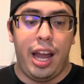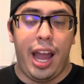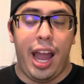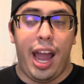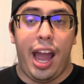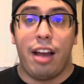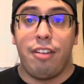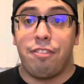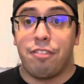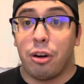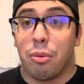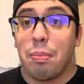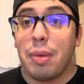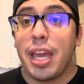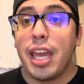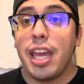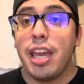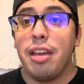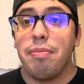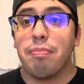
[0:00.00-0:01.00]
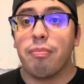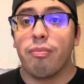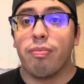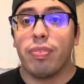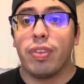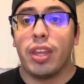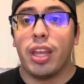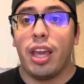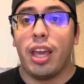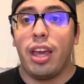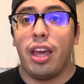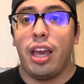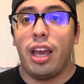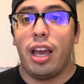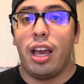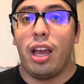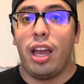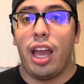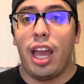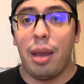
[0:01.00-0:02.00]
And for me,
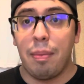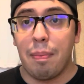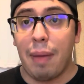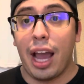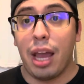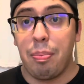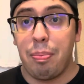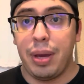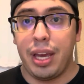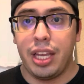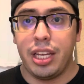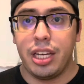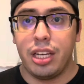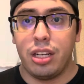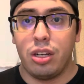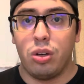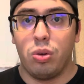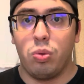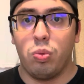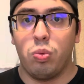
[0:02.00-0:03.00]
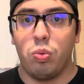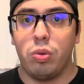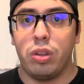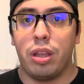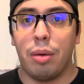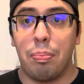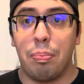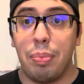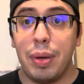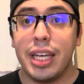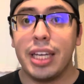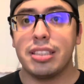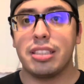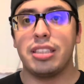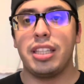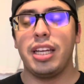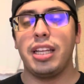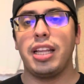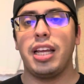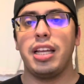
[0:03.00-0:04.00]
in my opinion, the biggest
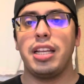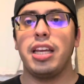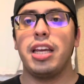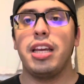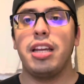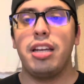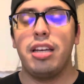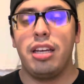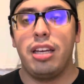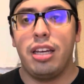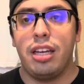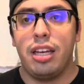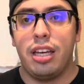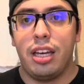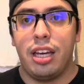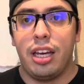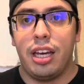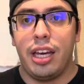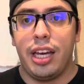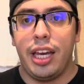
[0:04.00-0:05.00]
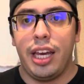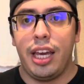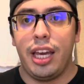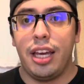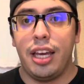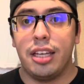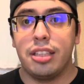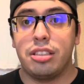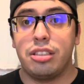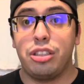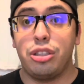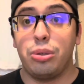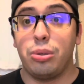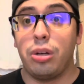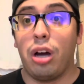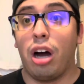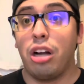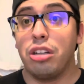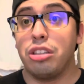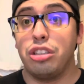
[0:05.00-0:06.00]
thing they need is to
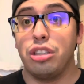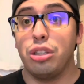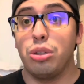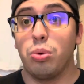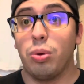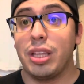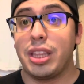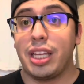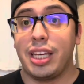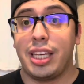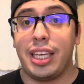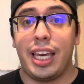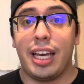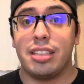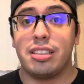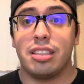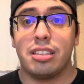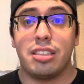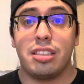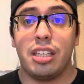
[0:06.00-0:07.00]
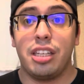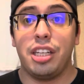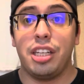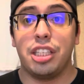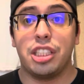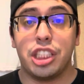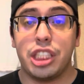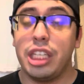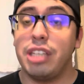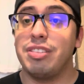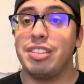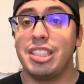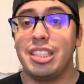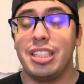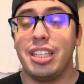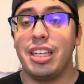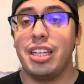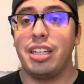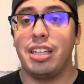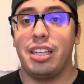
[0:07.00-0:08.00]
not do what the Kansas City Chiefs
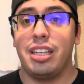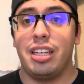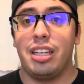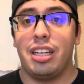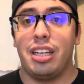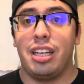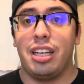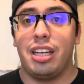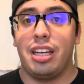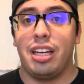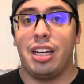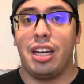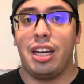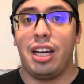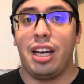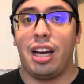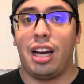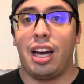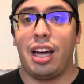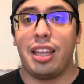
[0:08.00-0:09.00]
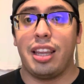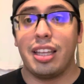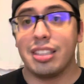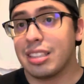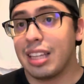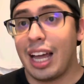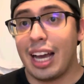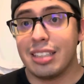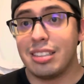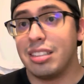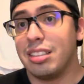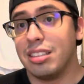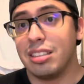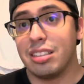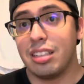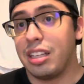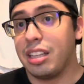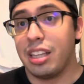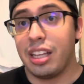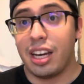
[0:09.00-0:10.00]
did this last
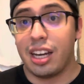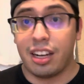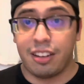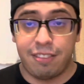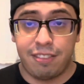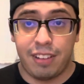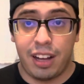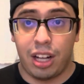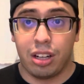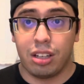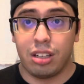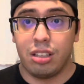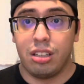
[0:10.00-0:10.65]
season in the NFL.